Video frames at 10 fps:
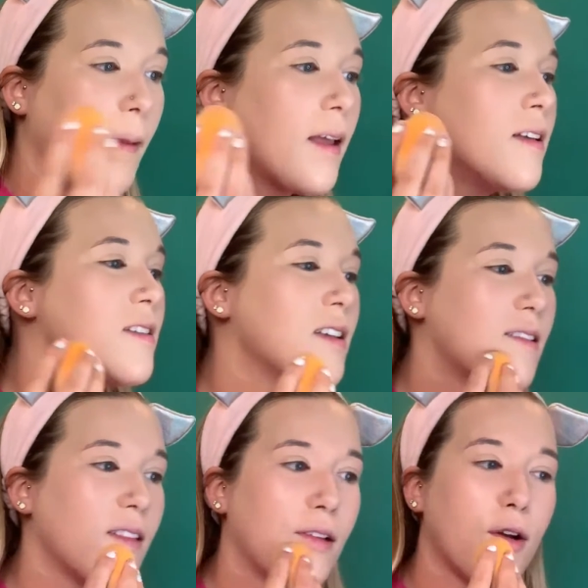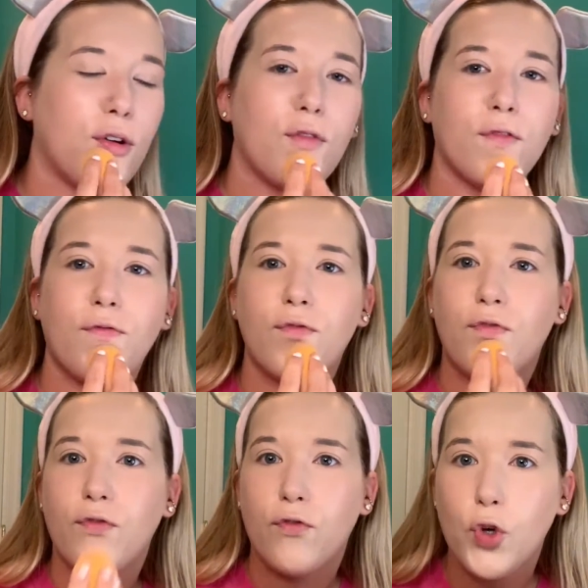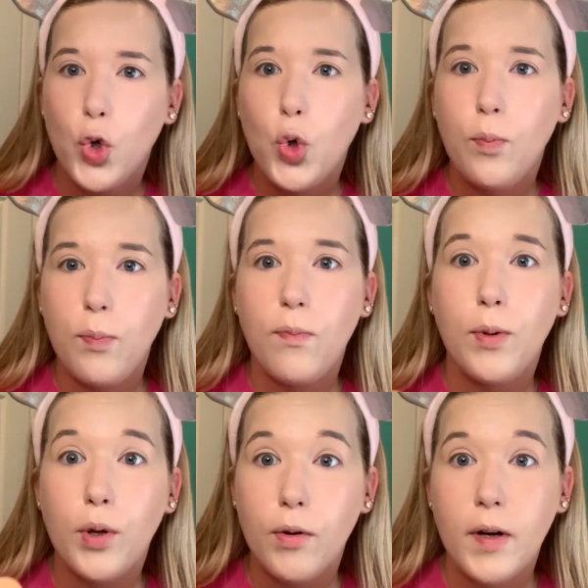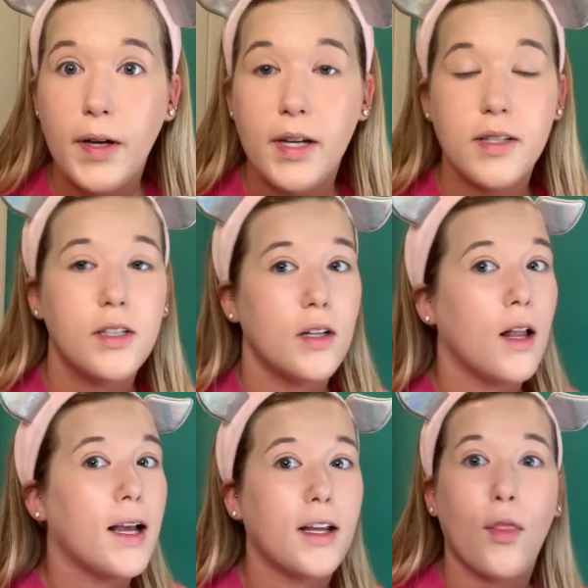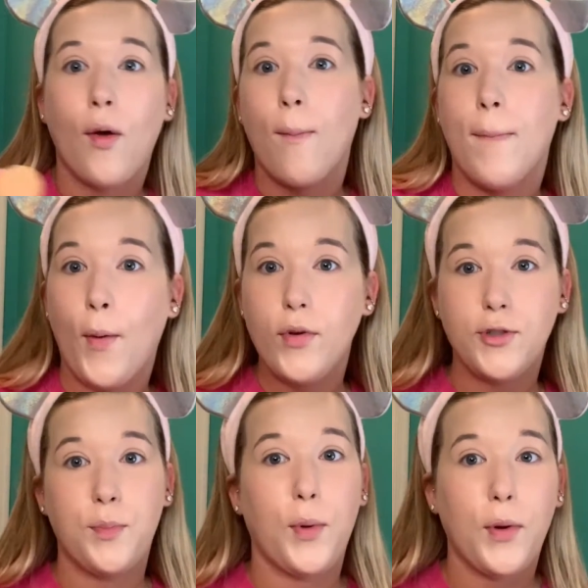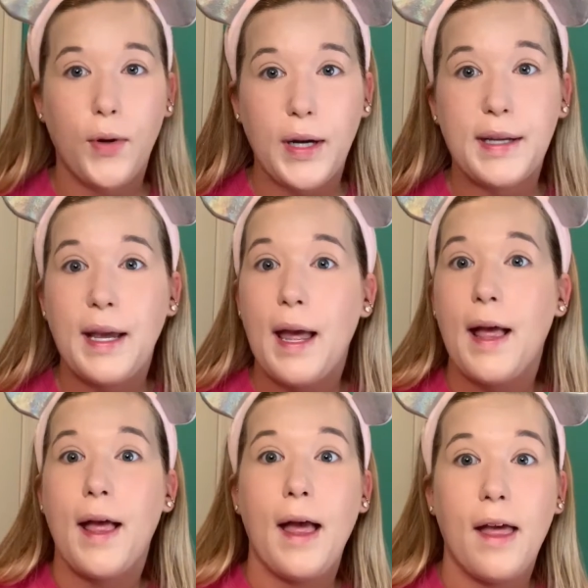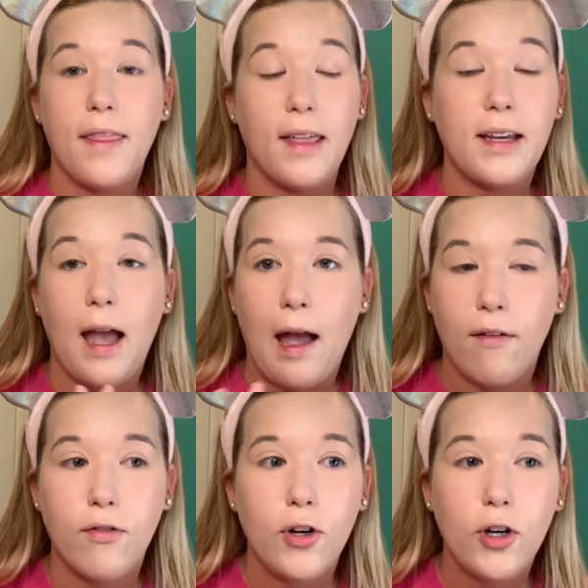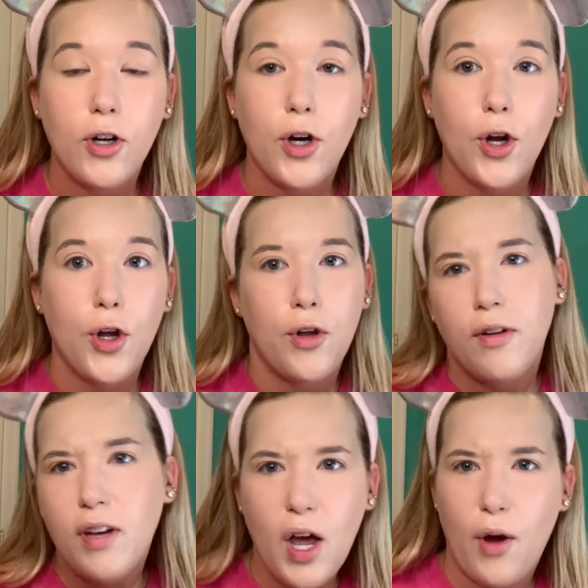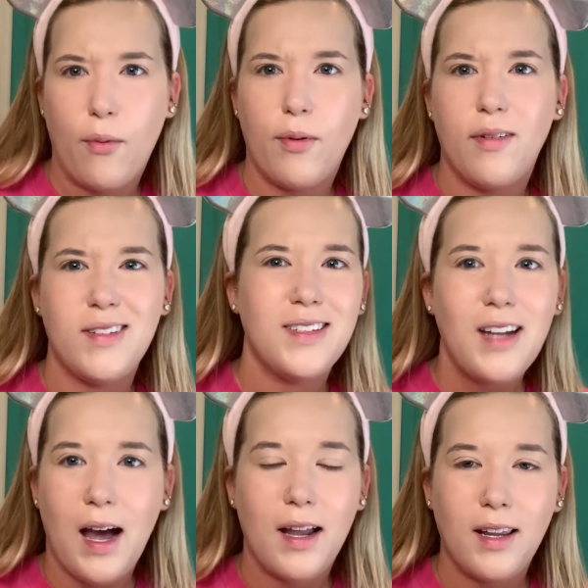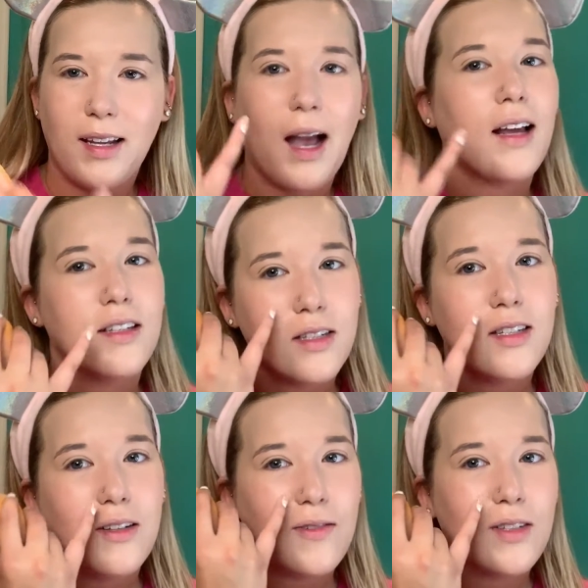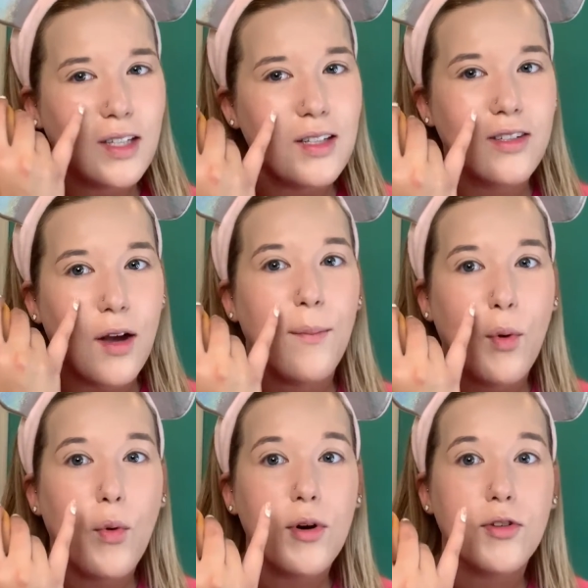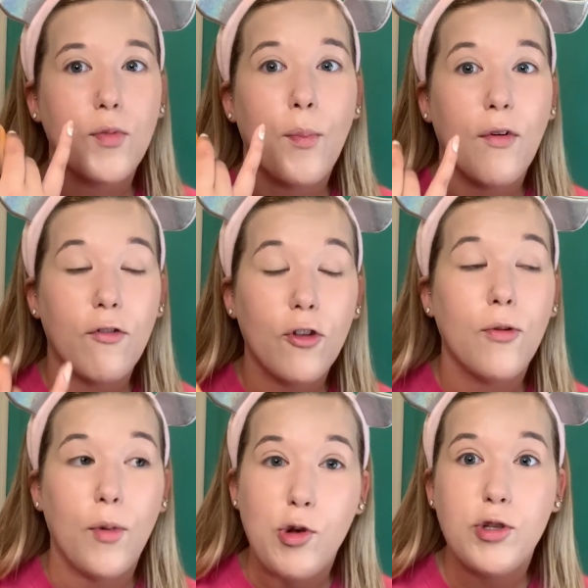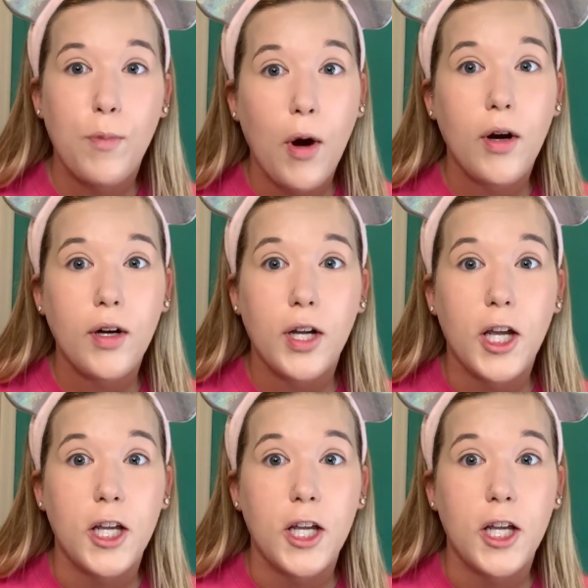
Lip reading: Is it full blurring? Is it like the most blurring thing ever? No, it's not. Like, I can still see some pores, but for the most part,